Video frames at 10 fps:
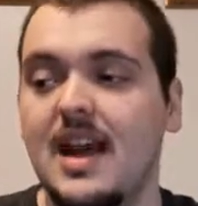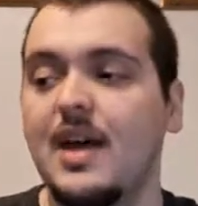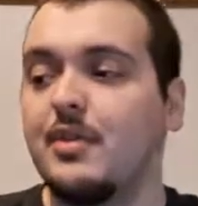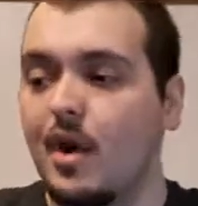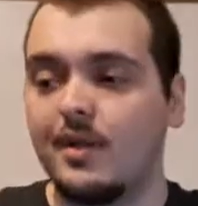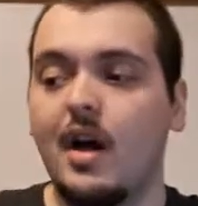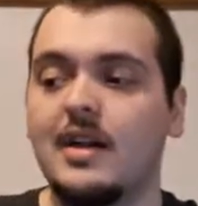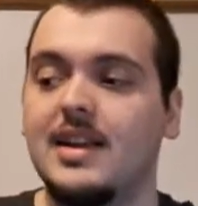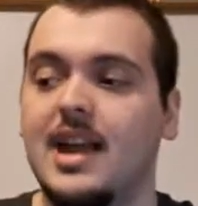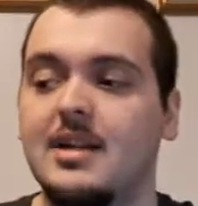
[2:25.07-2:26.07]
other
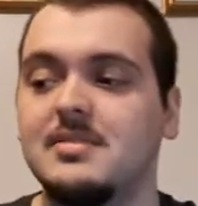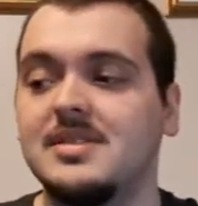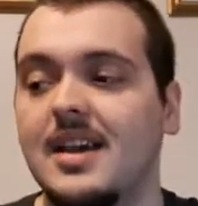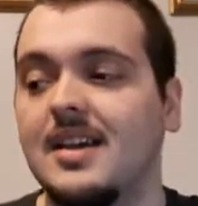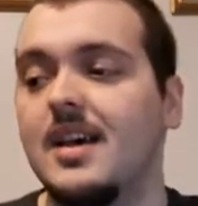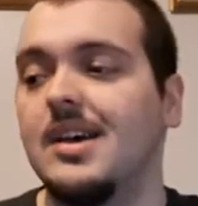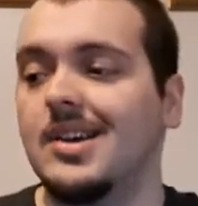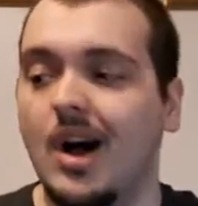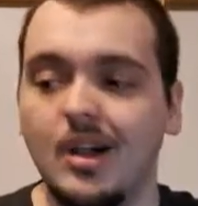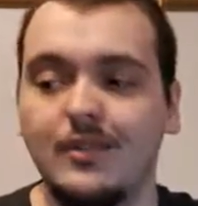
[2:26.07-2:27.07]
online games like
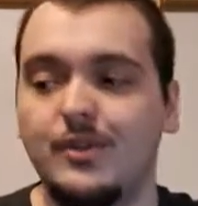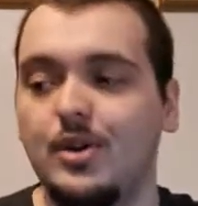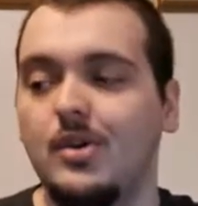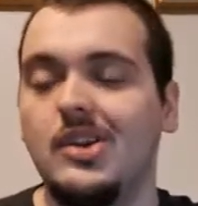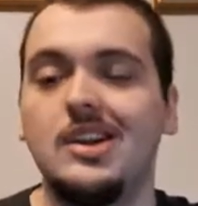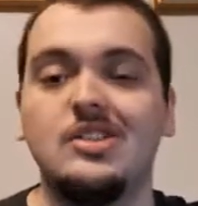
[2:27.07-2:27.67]
Call of Duty,